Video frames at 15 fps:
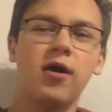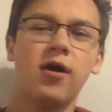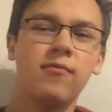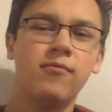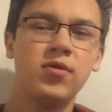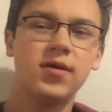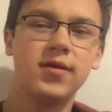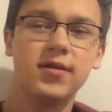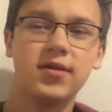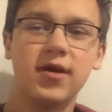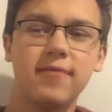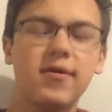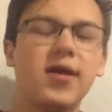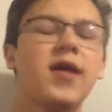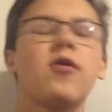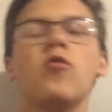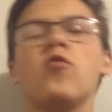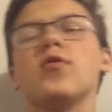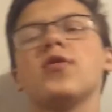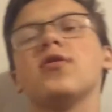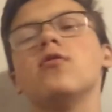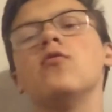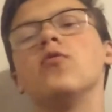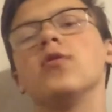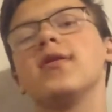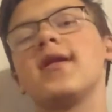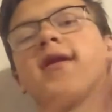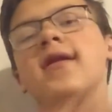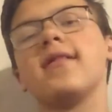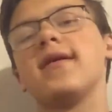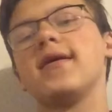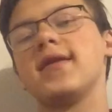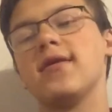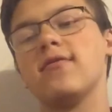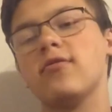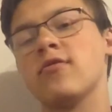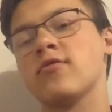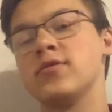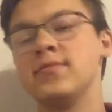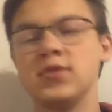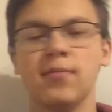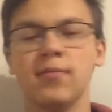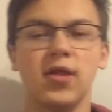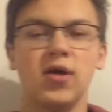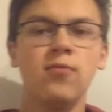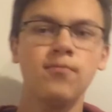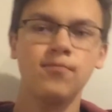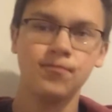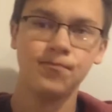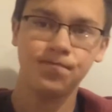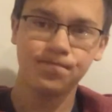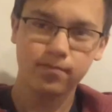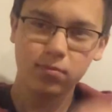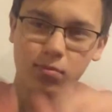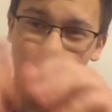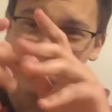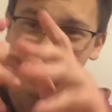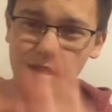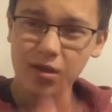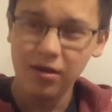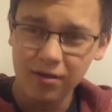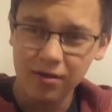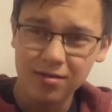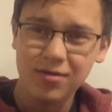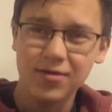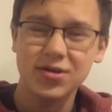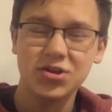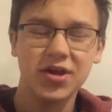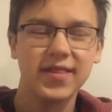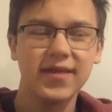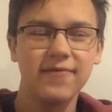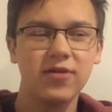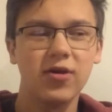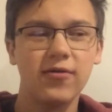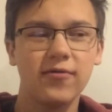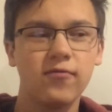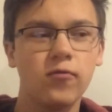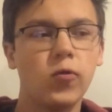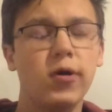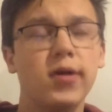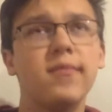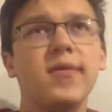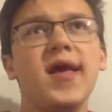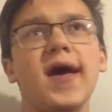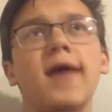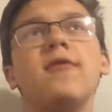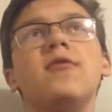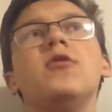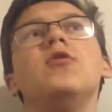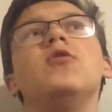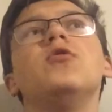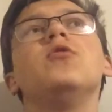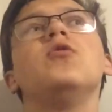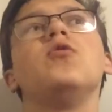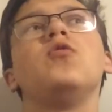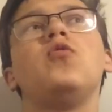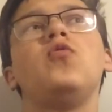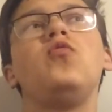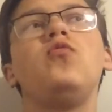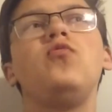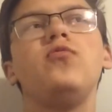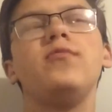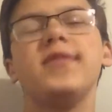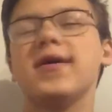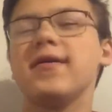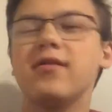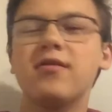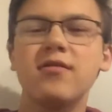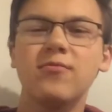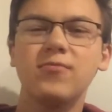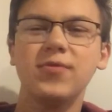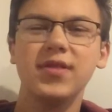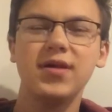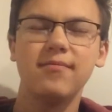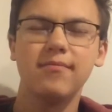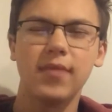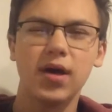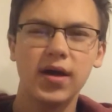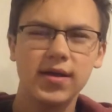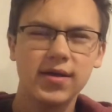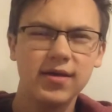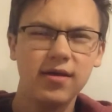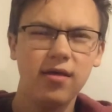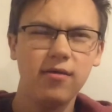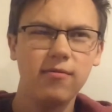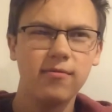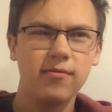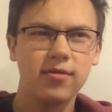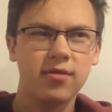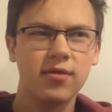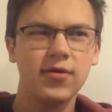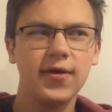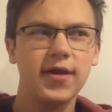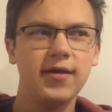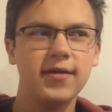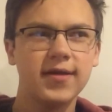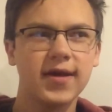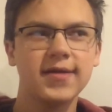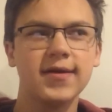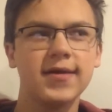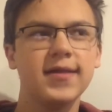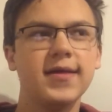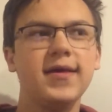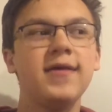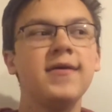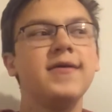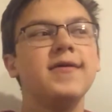I'll put it in the top right-hand corner or in the link down in the description below. So you can check that video if you want. But yeah, who... Now, this isn't really my theory, technically.